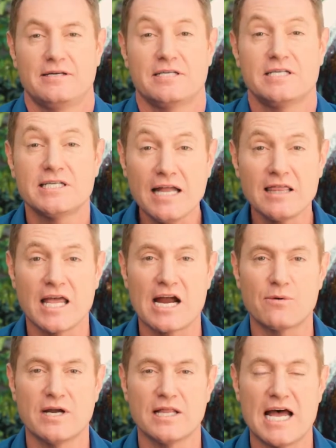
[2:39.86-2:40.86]
Suddenly I
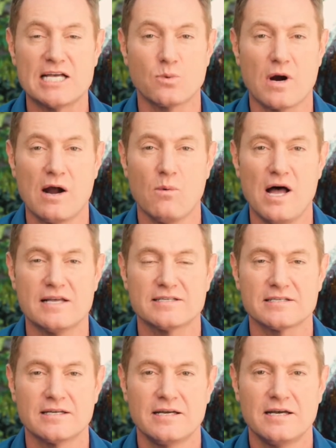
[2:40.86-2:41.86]
realized where I
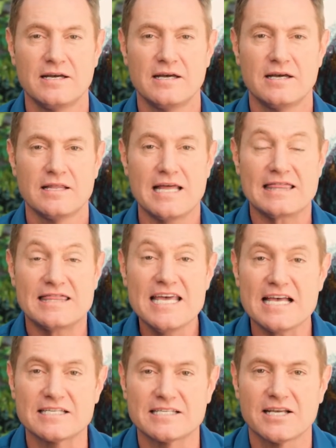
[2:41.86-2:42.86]
was, that
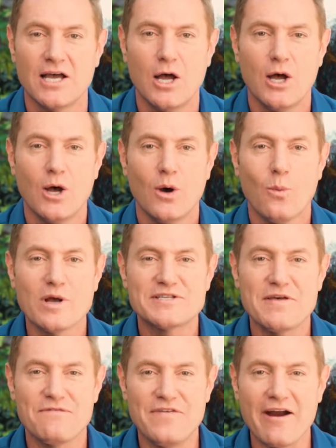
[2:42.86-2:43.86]
this was
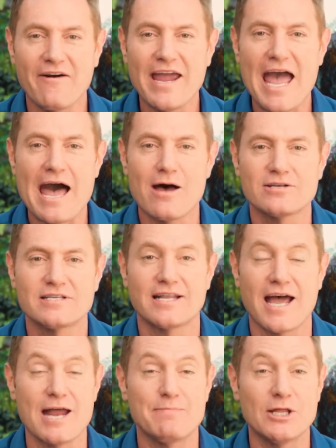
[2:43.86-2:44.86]
the very house that
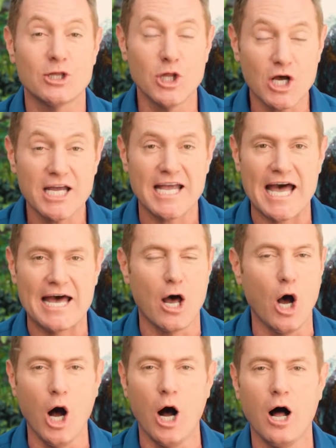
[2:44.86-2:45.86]
I'd been looking at
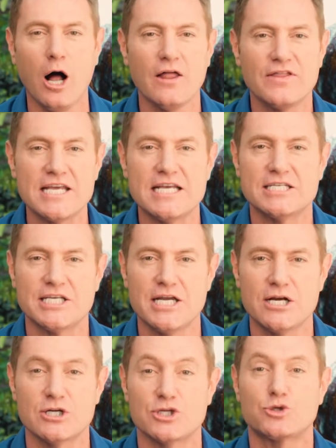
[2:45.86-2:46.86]
all these
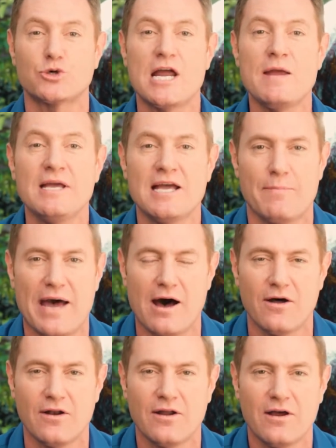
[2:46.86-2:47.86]
years, dreaming
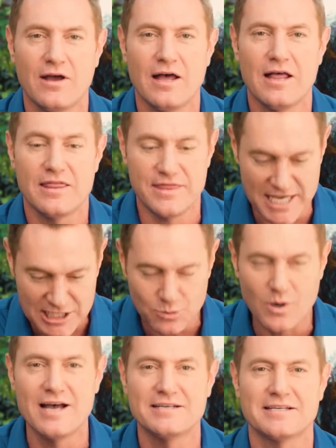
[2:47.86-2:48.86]
about. This
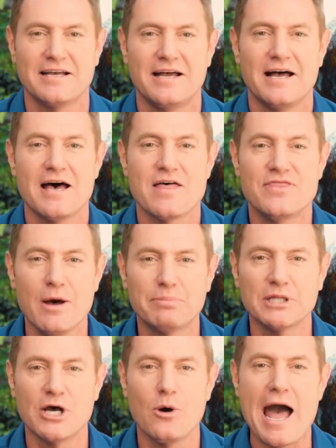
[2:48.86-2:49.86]
was the
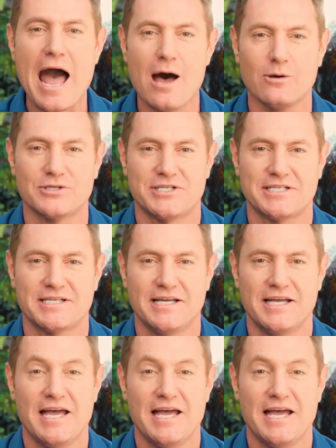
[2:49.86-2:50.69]
Blue House.